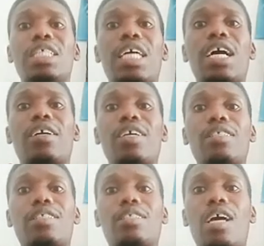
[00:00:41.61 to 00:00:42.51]

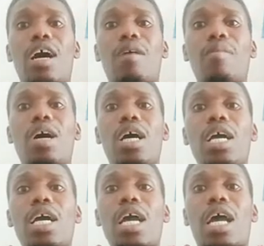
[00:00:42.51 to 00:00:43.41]
There is a
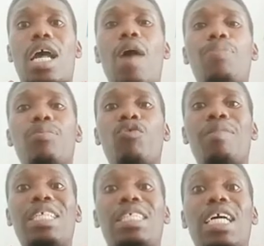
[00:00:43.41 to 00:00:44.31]
happy
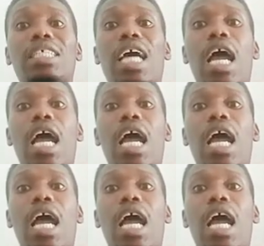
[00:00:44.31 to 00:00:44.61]
moment that